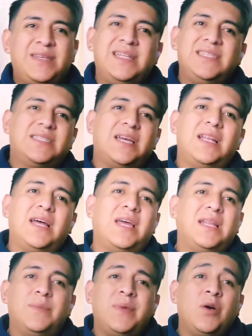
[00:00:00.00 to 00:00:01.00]
He didn't say like,
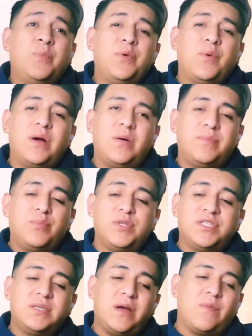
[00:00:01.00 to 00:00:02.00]
"Hey, let me help you out,"
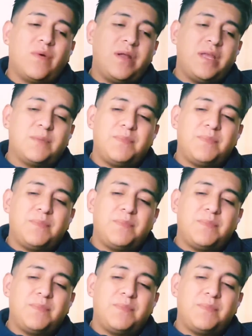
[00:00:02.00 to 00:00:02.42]
which is ironic